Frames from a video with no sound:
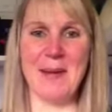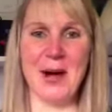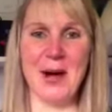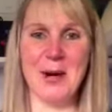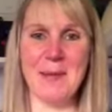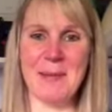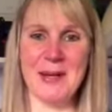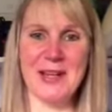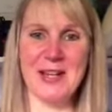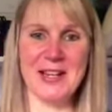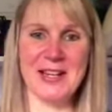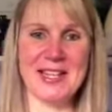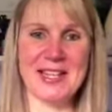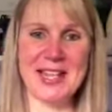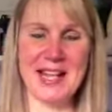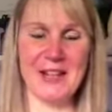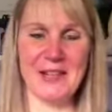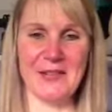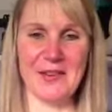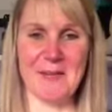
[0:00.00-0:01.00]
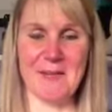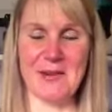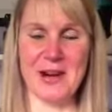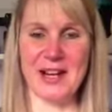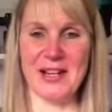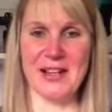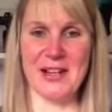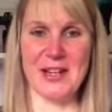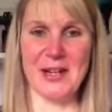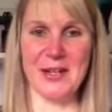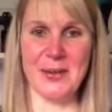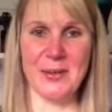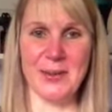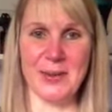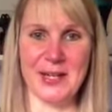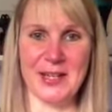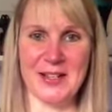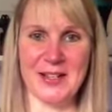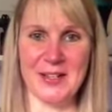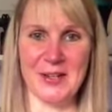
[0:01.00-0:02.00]
open yourself a brand new
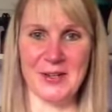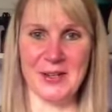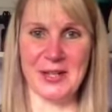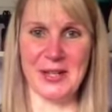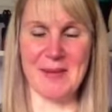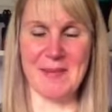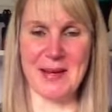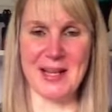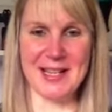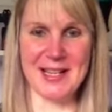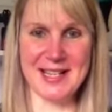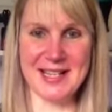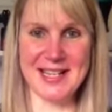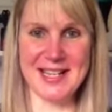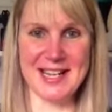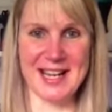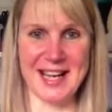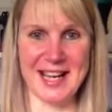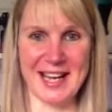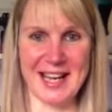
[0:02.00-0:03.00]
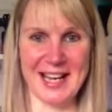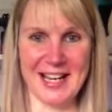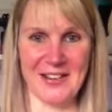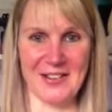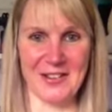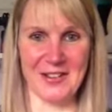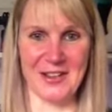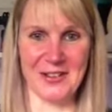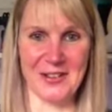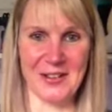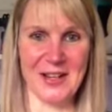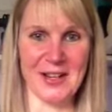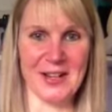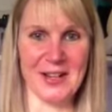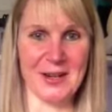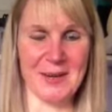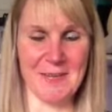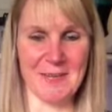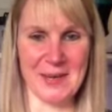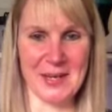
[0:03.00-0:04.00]
Word document on your
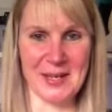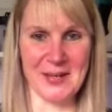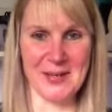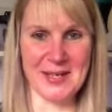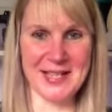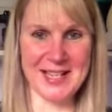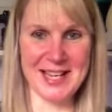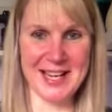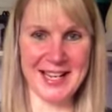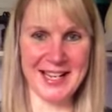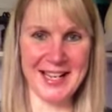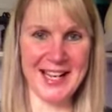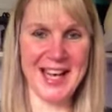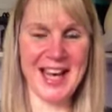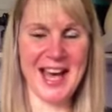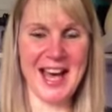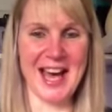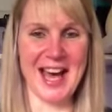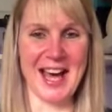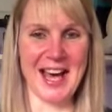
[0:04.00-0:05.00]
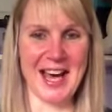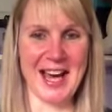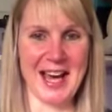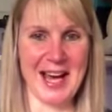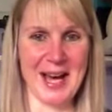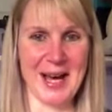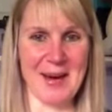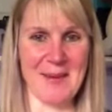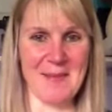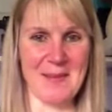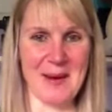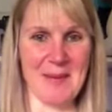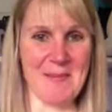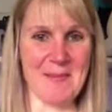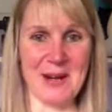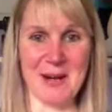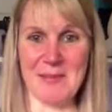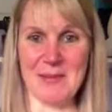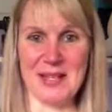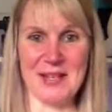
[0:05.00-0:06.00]
computer, and
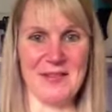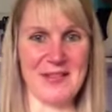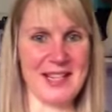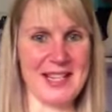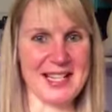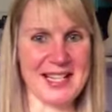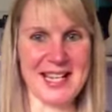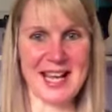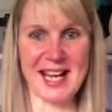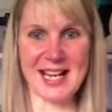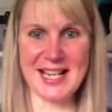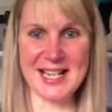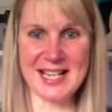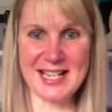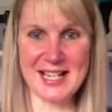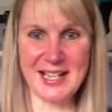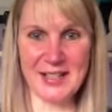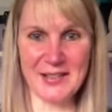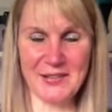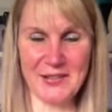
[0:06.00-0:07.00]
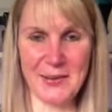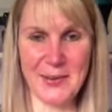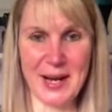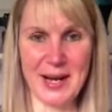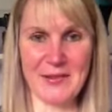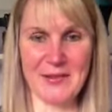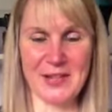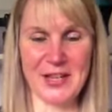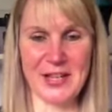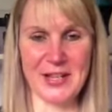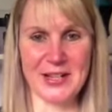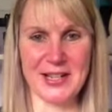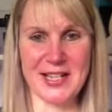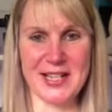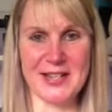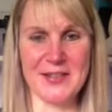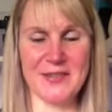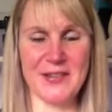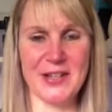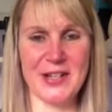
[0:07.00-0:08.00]
perhaps give it a title for whatever you're going
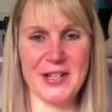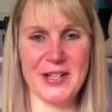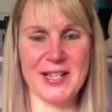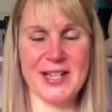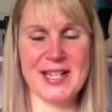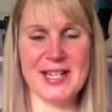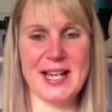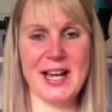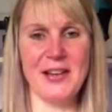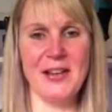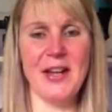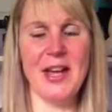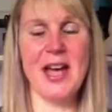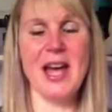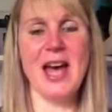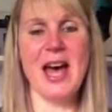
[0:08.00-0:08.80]
to focus on.